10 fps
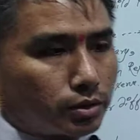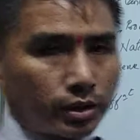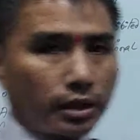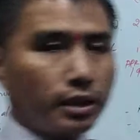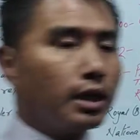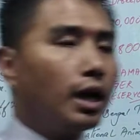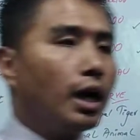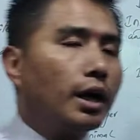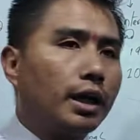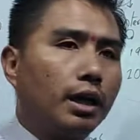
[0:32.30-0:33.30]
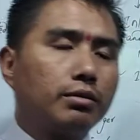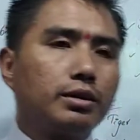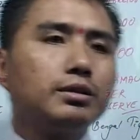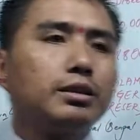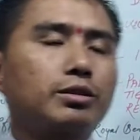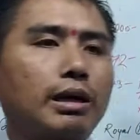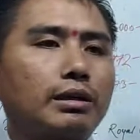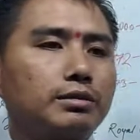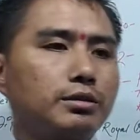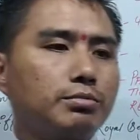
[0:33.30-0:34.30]
Okay, now these
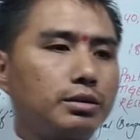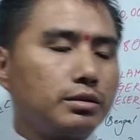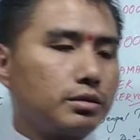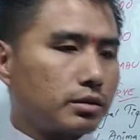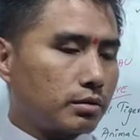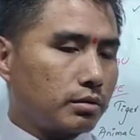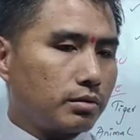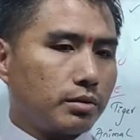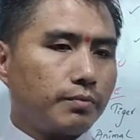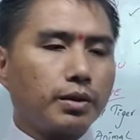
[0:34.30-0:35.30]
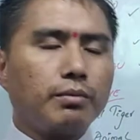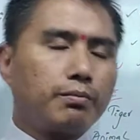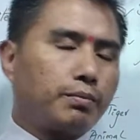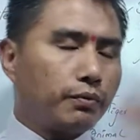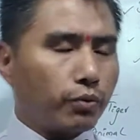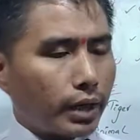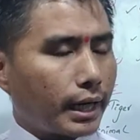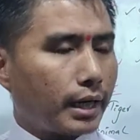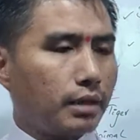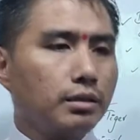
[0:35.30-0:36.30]
strategies means
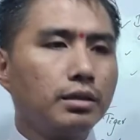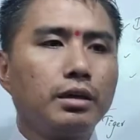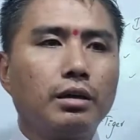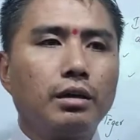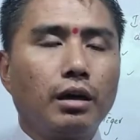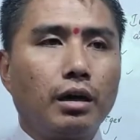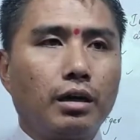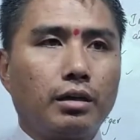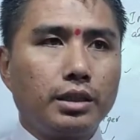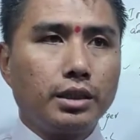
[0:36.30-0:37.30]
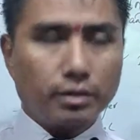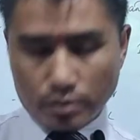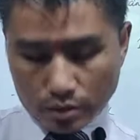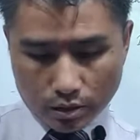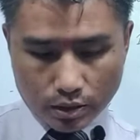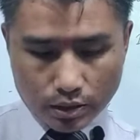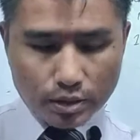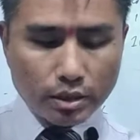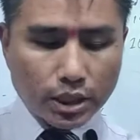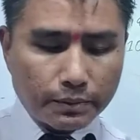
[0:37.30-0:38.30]
beforehand
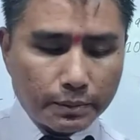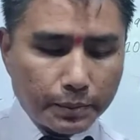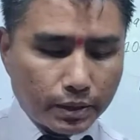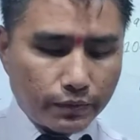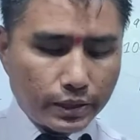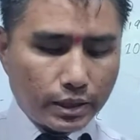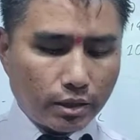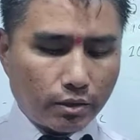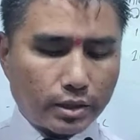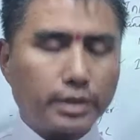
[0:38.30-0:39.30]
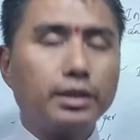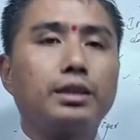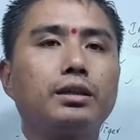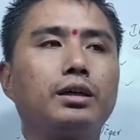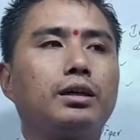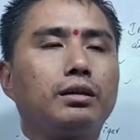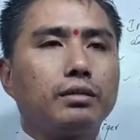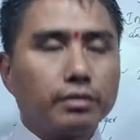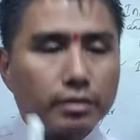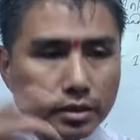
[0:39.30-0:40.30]
neither the government of India or neither
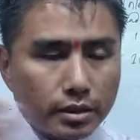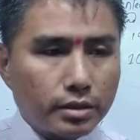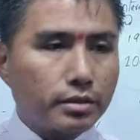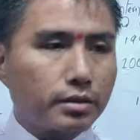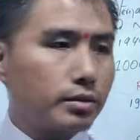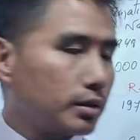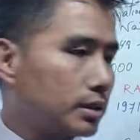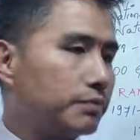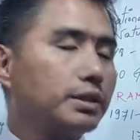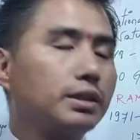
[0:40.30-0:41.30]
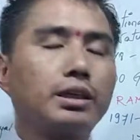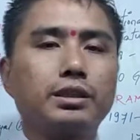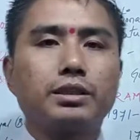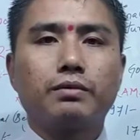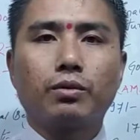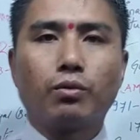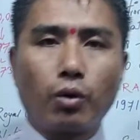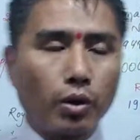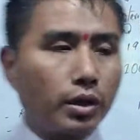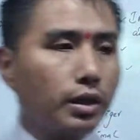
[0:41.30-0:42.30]
the different countries of the
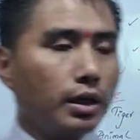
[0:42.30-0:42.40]
world